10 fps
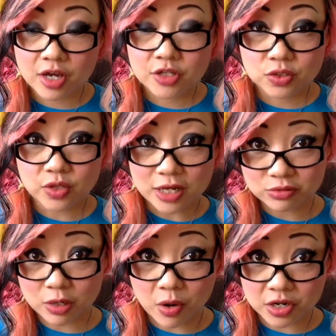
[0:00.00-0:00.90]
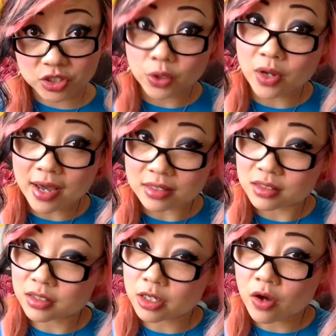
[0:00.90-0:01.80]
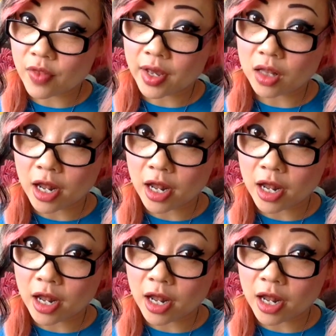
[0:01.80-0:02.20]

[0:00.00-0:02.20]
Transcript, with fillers: So that's what I wanted to show you guys because I know like a